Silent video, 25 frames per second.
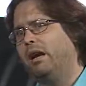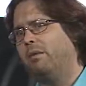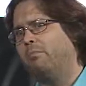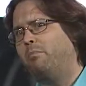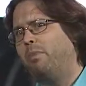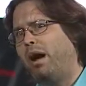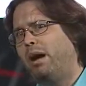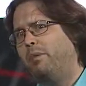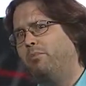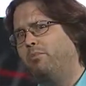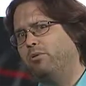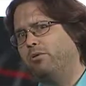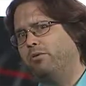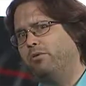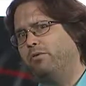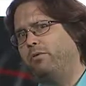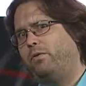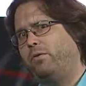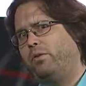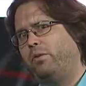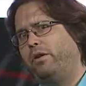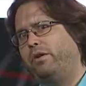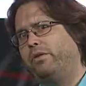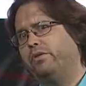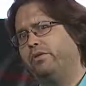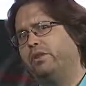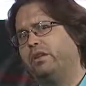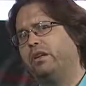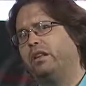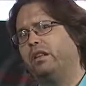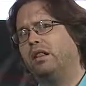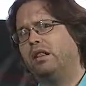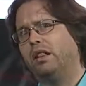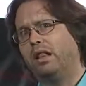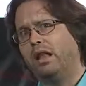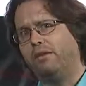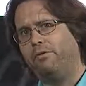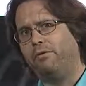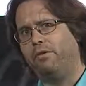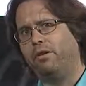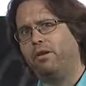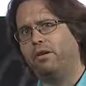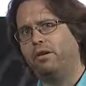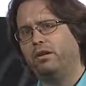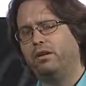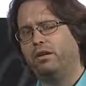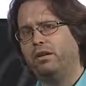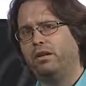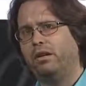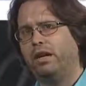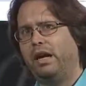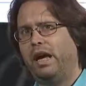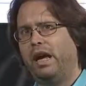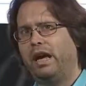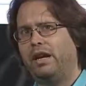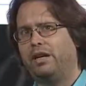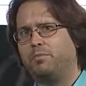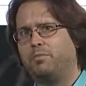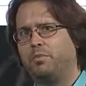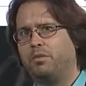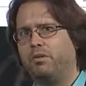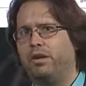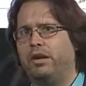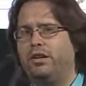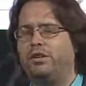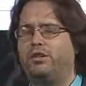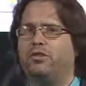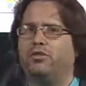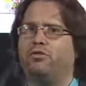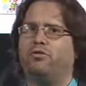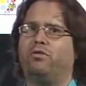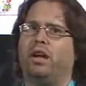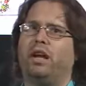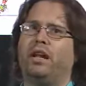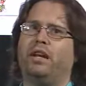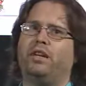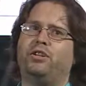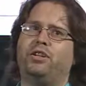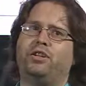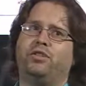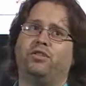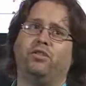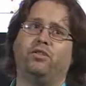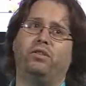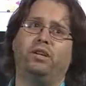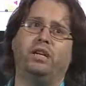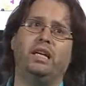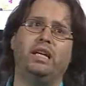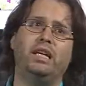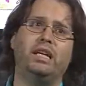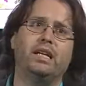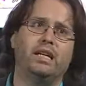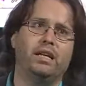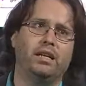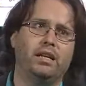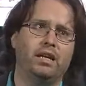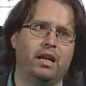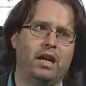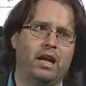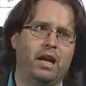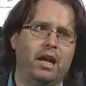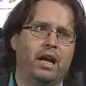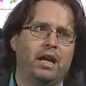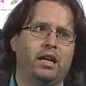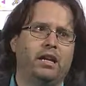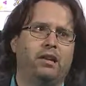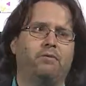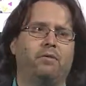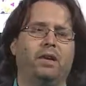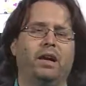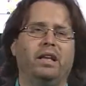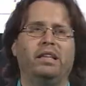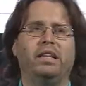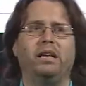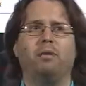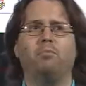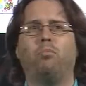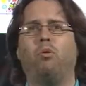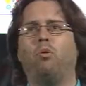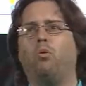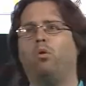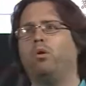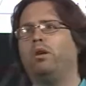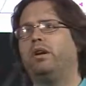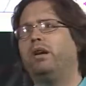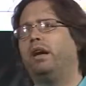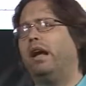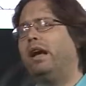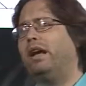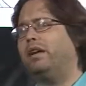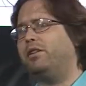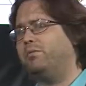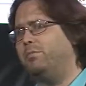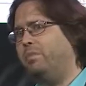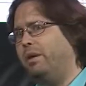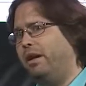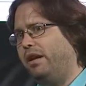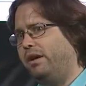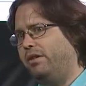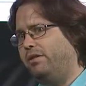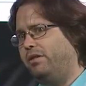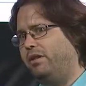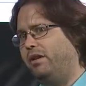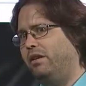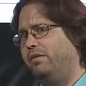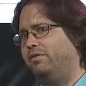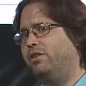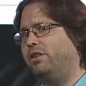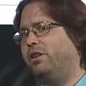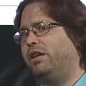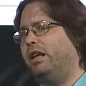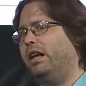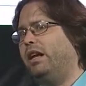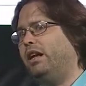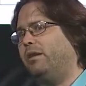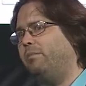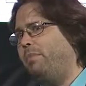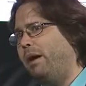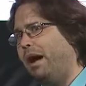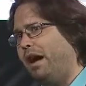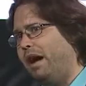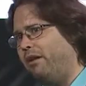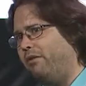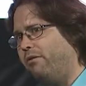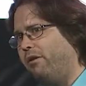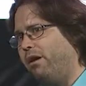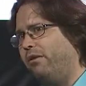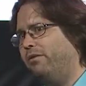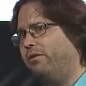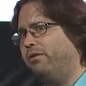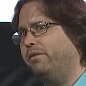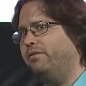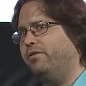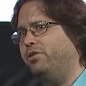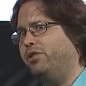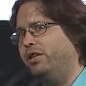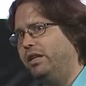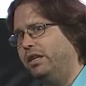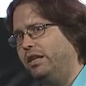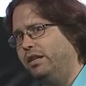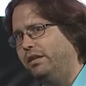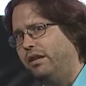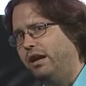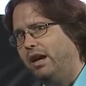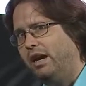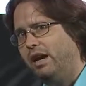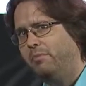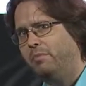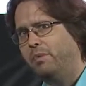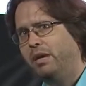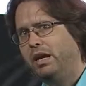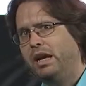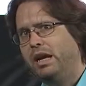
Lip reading: by brute force. Clever exploration strategies are needed to find the important aspects of genetic background, of genotype,